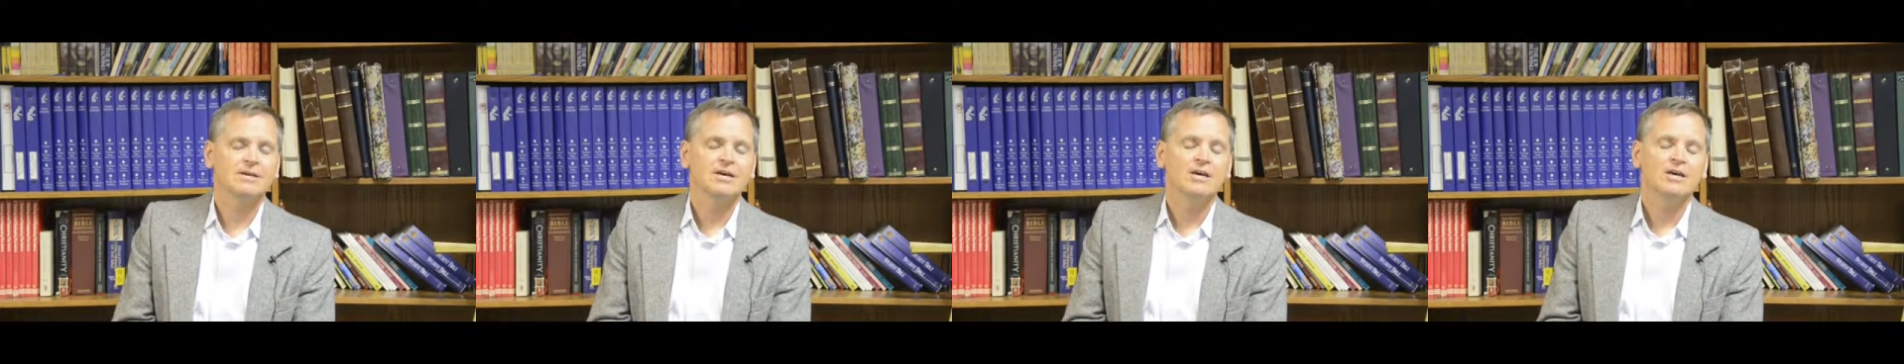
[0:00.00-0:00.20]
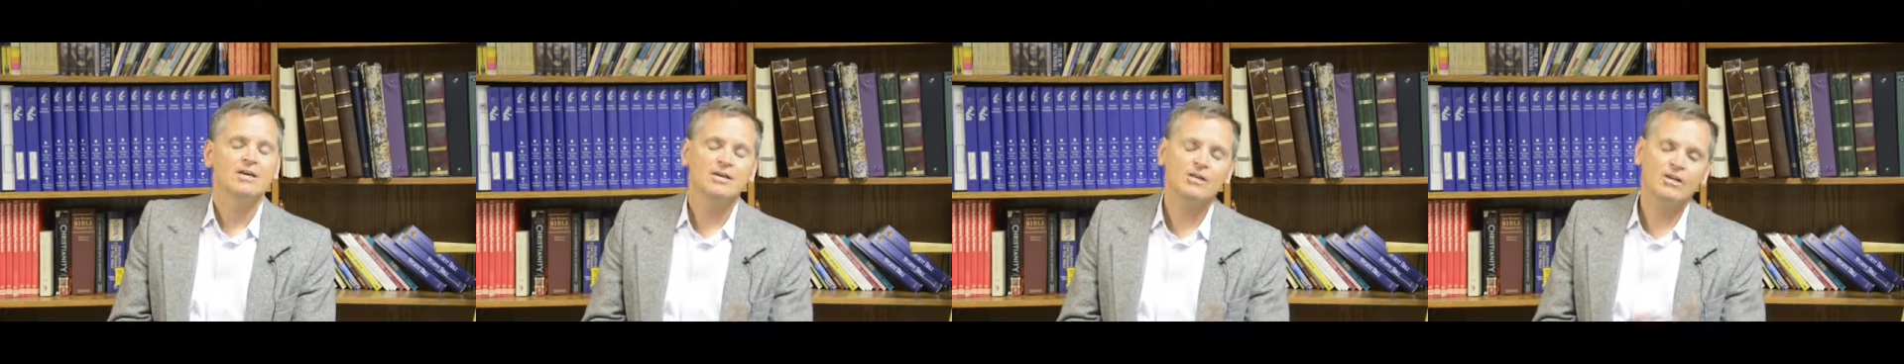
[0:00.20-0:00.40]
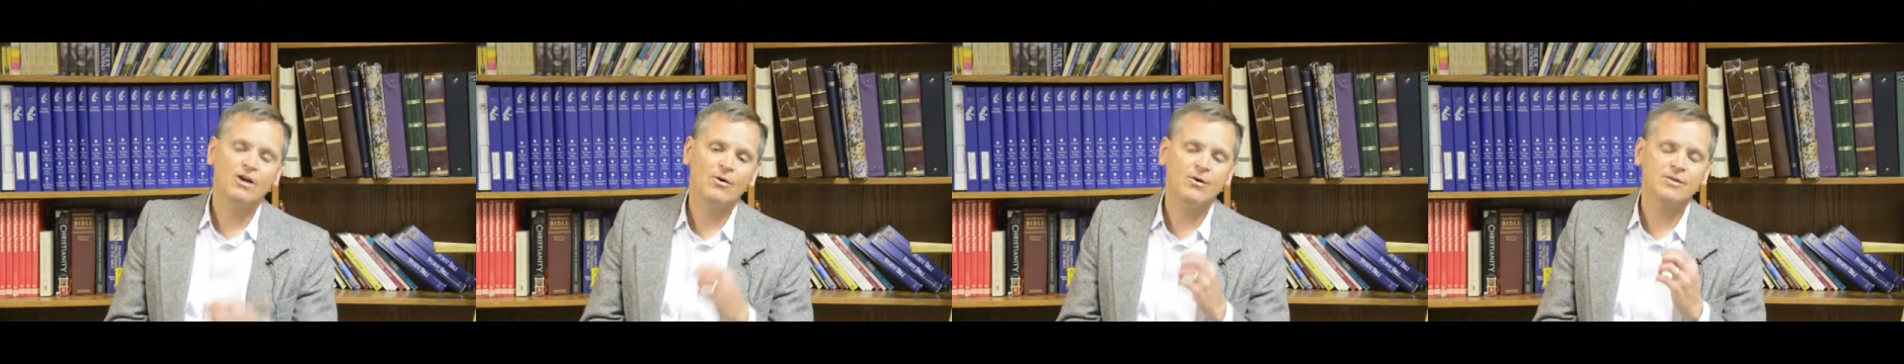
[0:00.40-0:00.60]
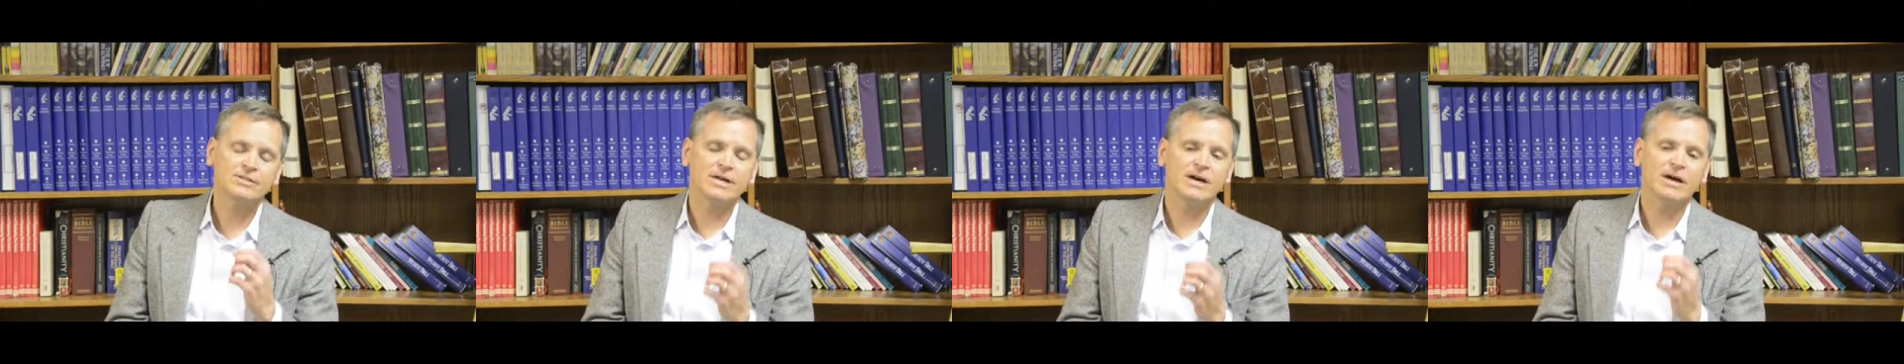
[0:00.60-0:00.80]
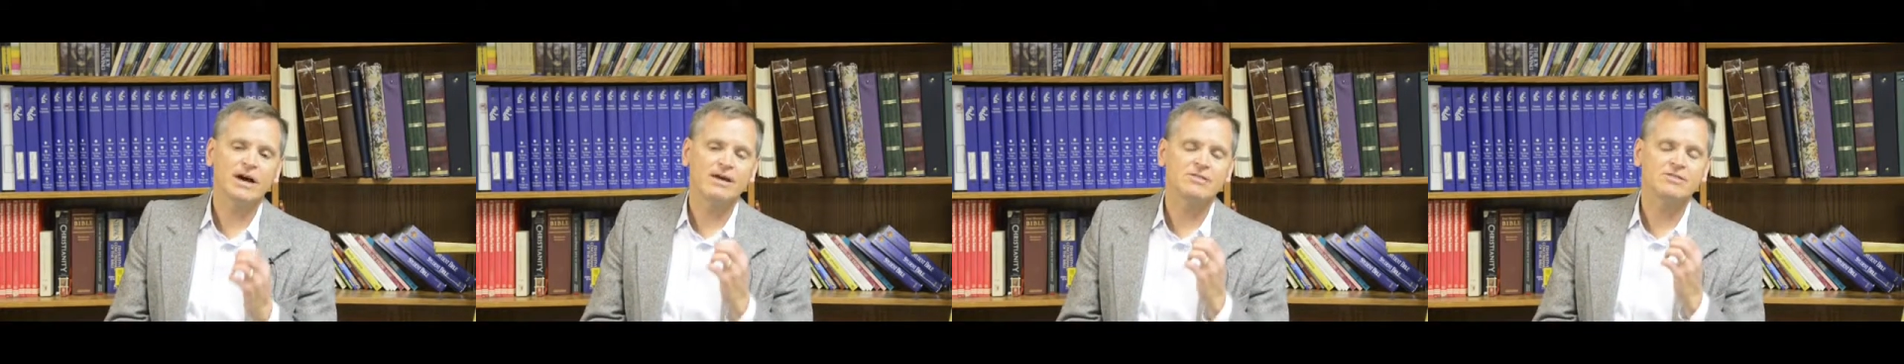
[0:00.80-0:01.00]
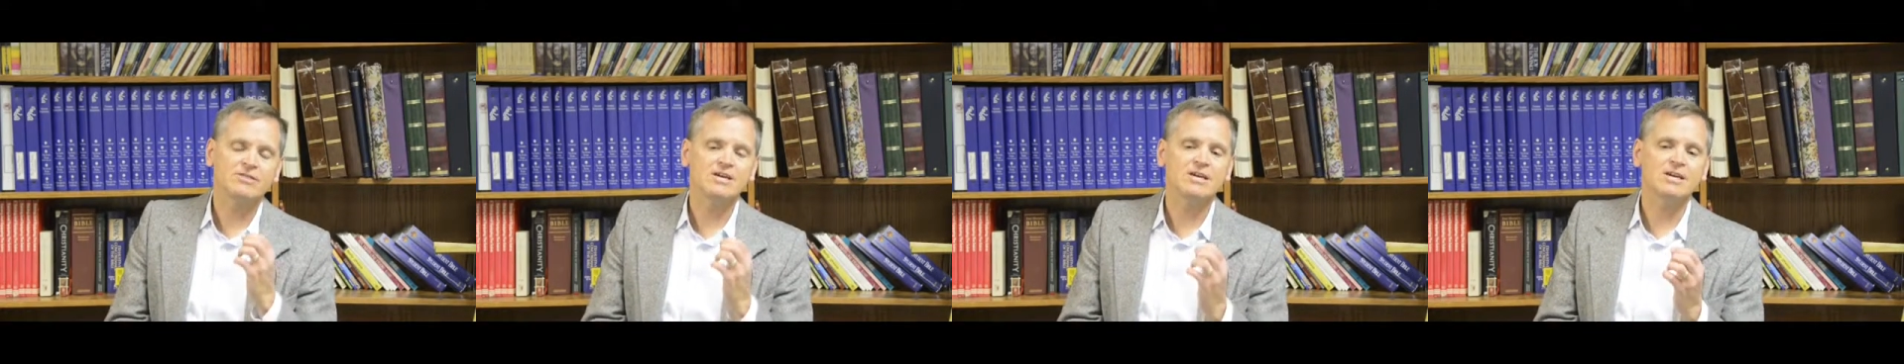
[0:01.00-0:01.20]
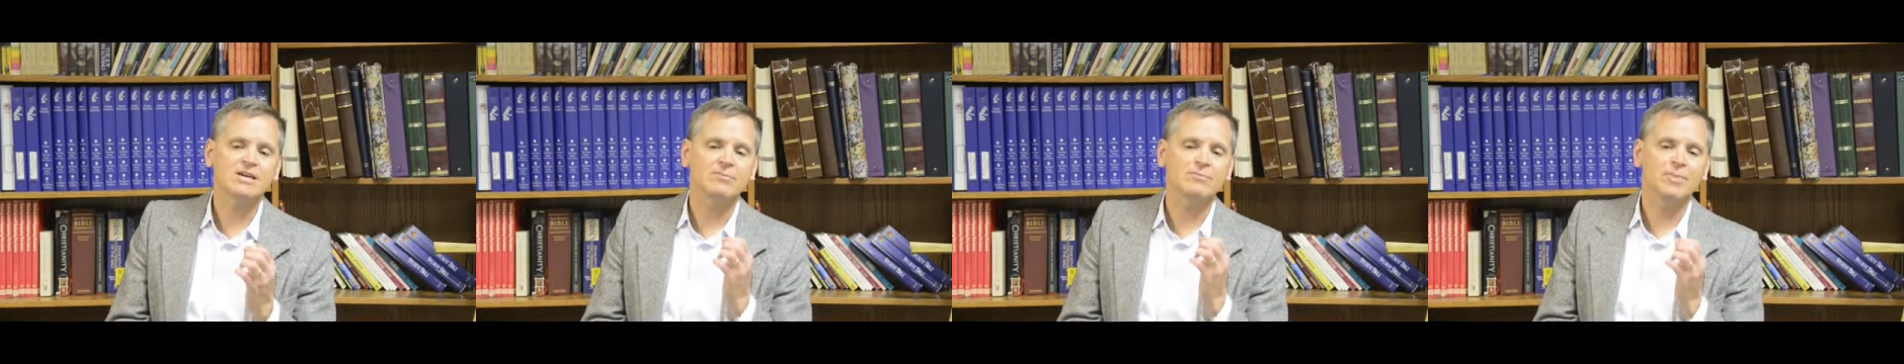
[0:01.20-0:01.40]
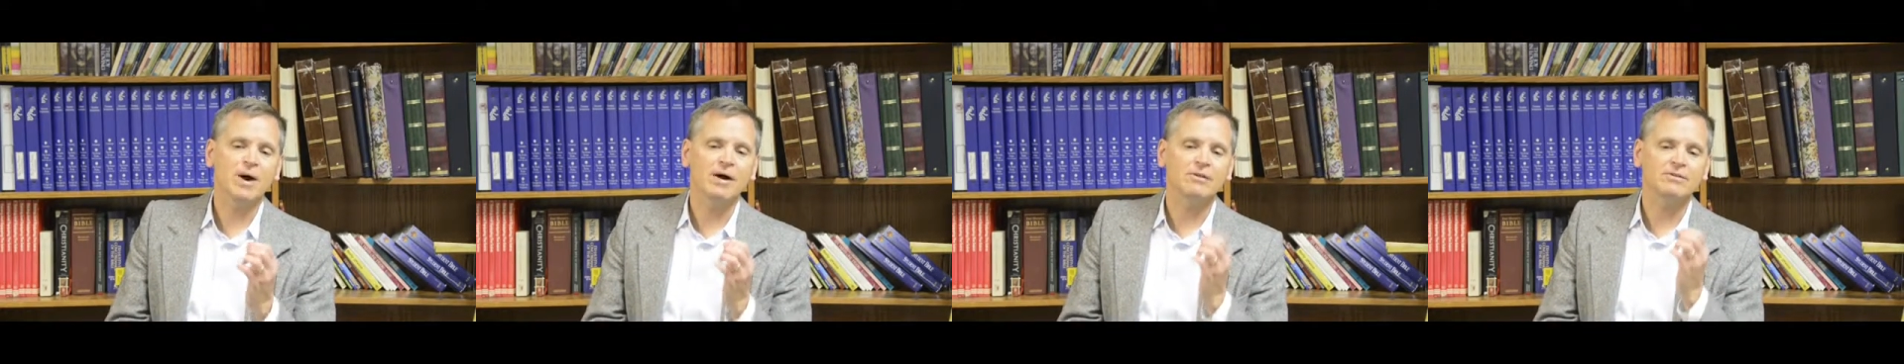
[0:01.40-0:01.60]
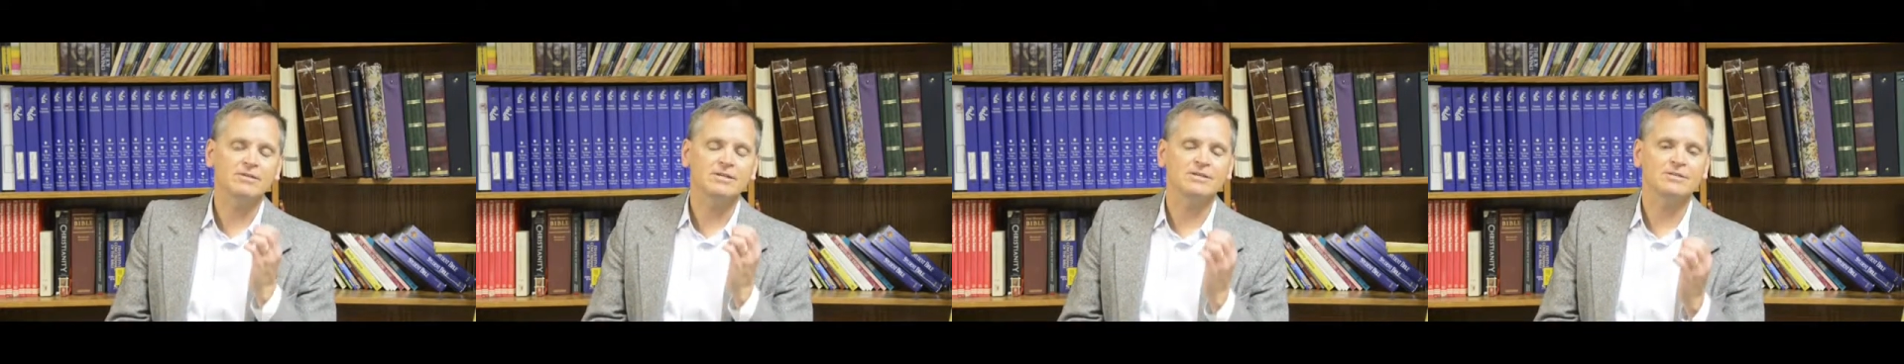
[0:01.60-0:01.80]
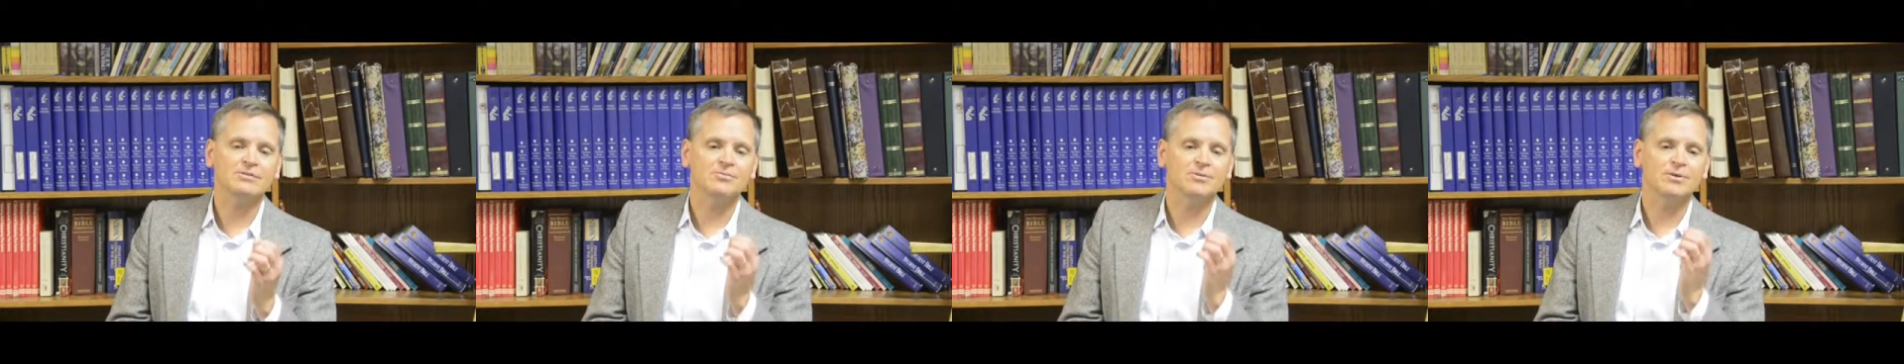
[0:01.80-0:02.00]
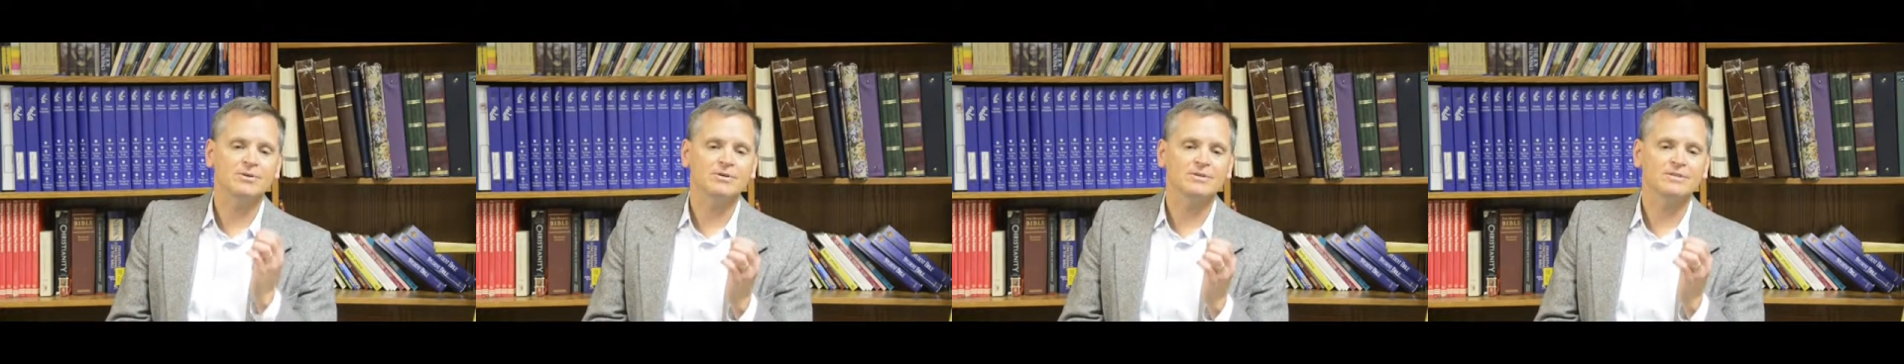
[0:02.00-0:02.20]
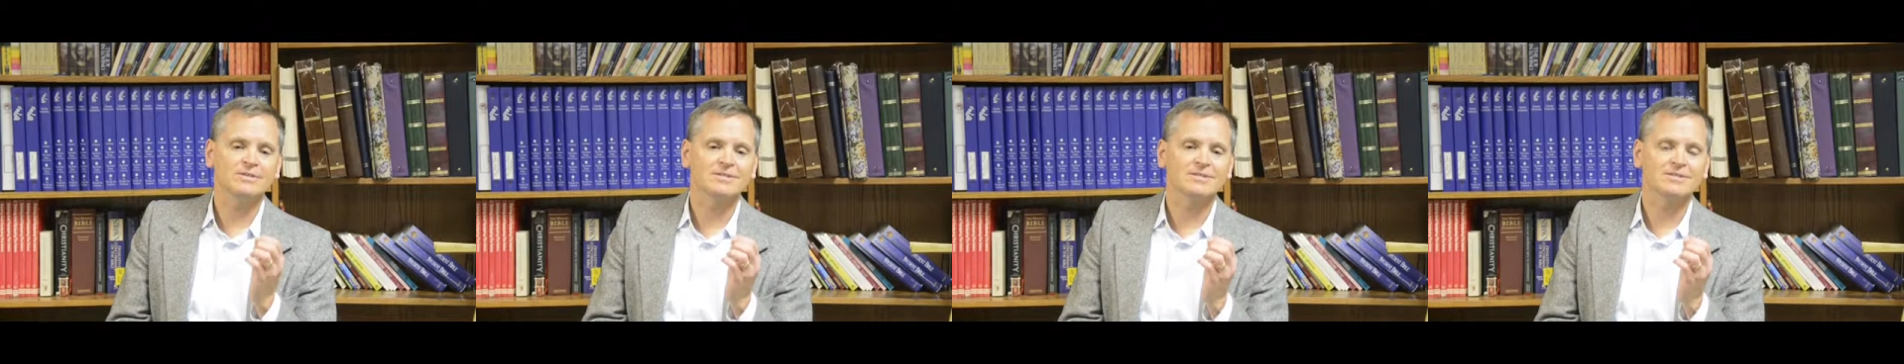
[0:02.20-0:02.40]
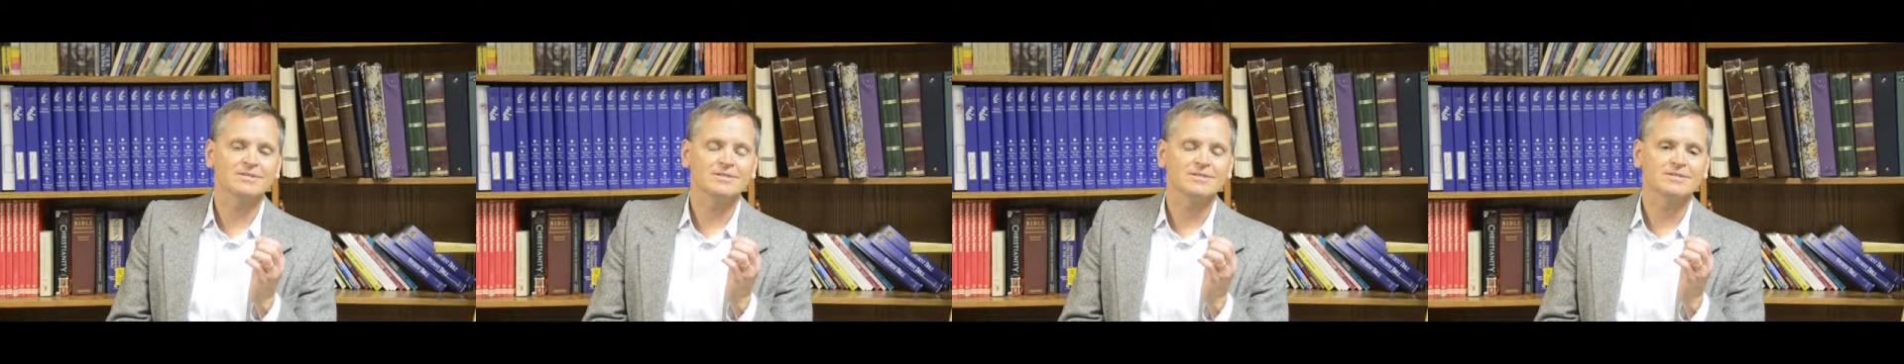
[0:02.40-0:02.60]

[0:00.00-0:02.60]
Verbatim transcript: You know, as I, I think about these words,